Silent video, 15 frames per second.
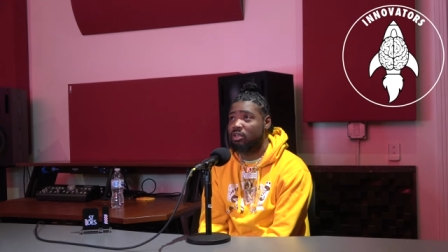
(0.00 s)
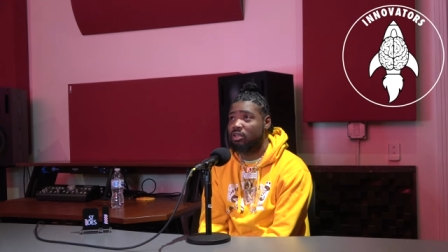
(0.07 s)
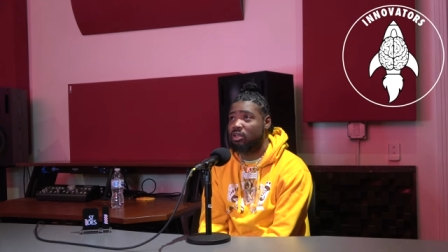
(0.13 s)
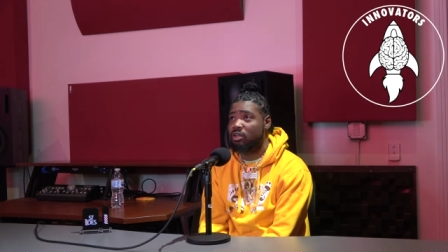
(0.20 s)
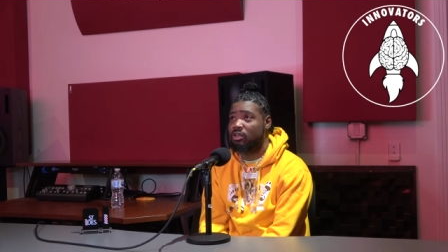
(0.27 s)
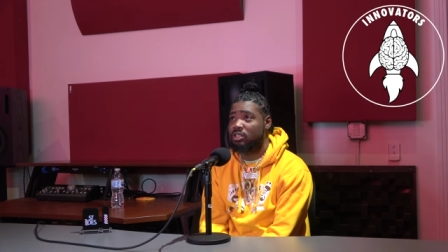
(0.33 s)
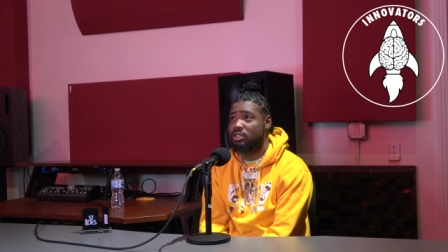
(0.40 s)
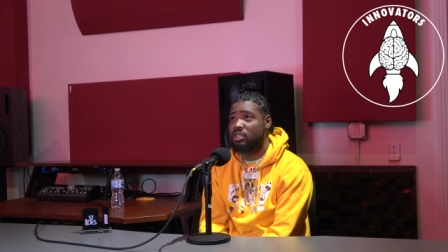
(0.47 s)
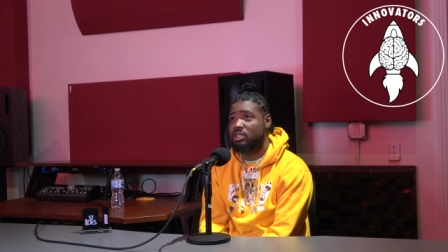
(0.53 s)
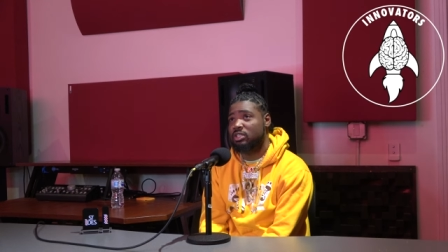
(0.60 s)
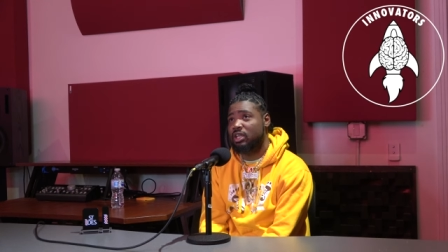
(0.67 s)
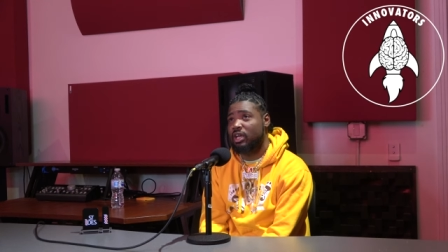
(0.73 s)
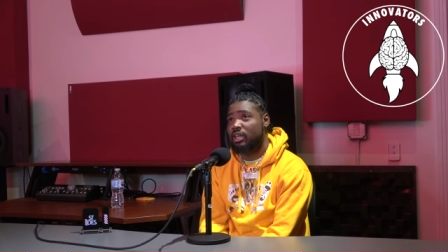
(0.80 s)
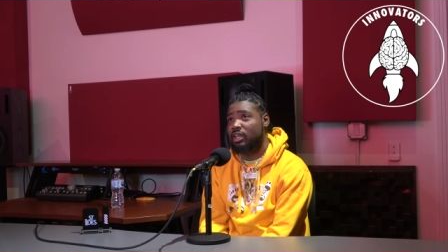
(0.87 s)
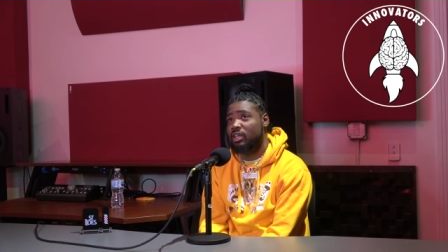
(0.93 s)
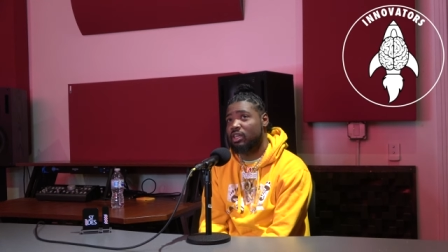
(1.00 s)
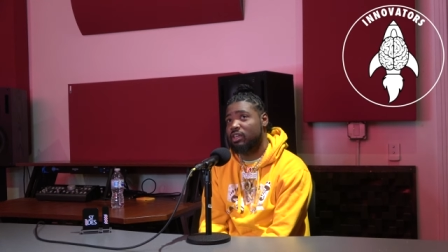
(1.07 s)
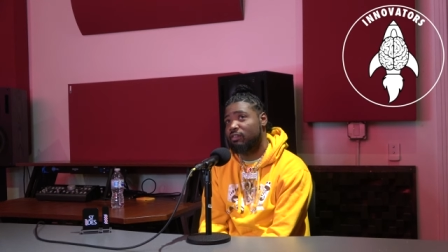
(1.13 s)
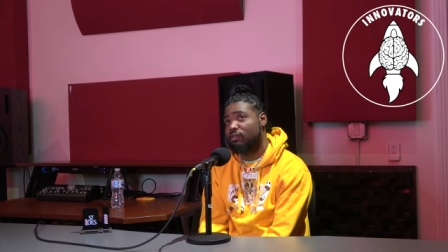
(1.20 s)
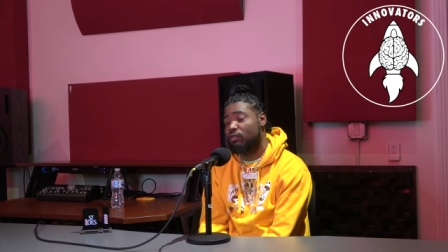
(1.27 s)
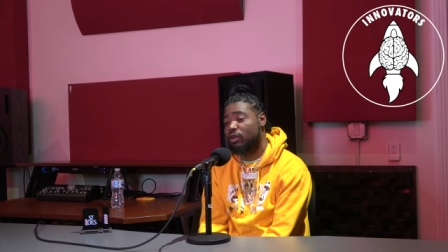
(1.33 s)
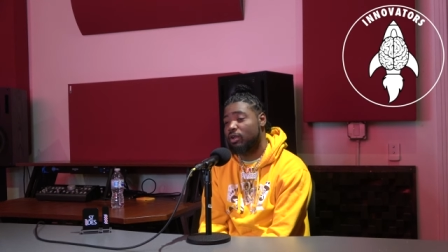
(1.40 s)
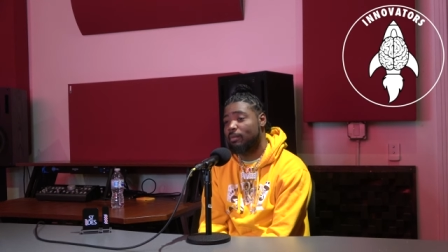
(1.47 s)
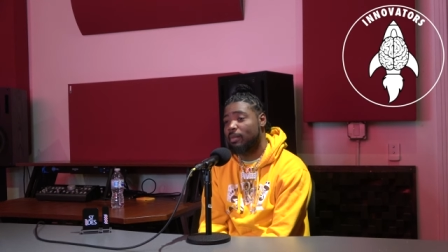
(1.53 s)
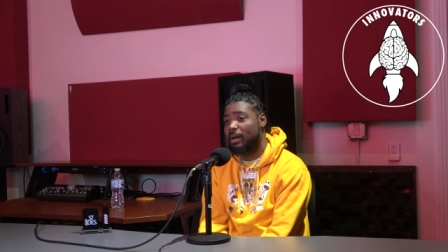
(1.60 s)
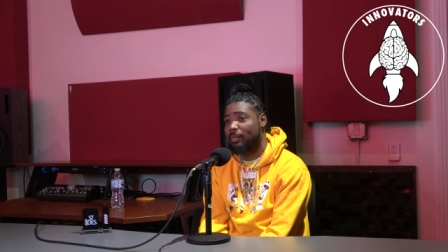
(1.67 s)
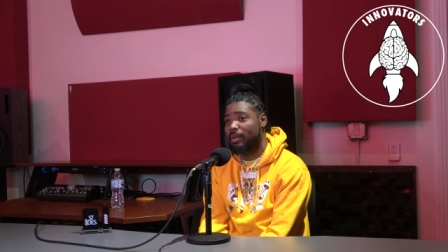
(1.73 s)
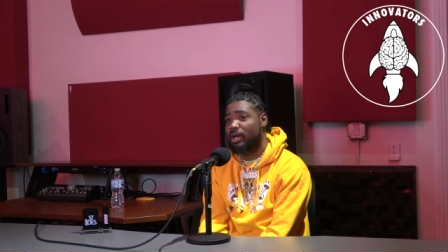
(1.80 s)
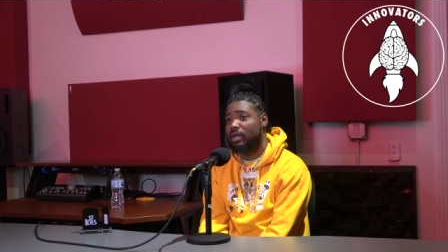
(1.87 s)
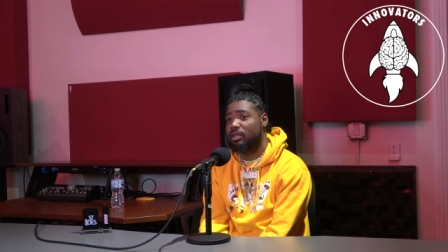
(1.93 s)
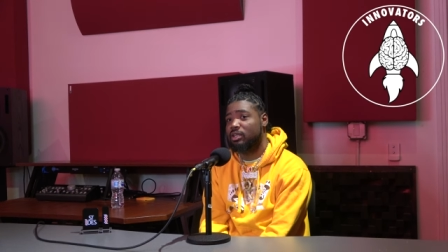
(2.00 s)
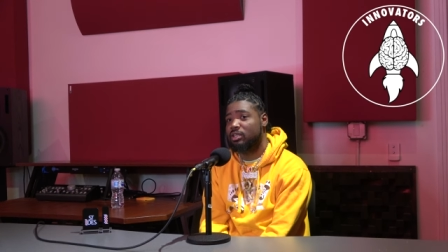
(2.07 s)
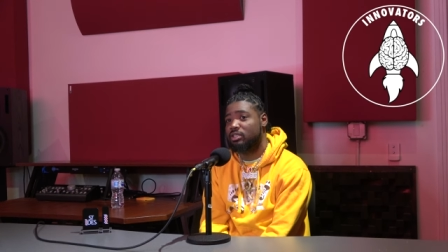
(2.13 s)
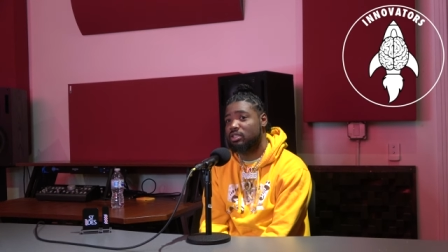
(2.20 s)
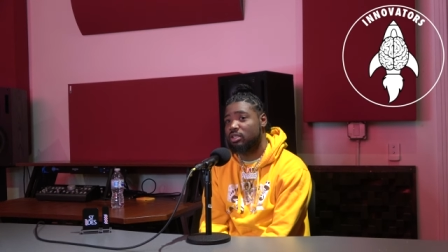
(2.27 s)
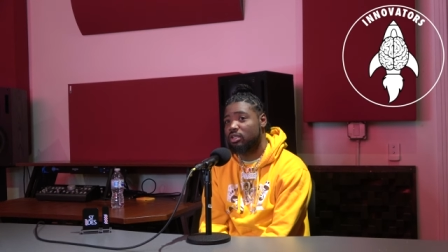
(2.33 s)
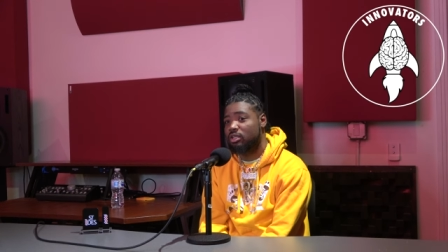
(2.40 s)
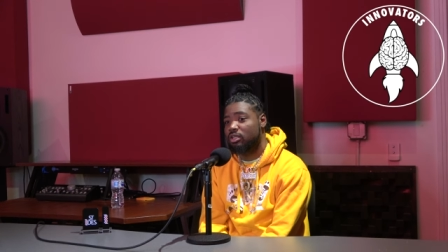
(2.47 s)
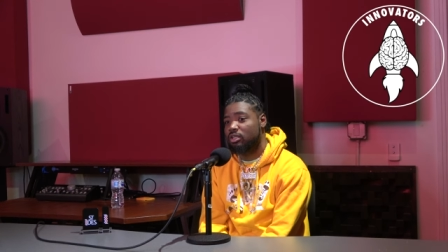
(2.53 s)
you know, it's just like if one of my partners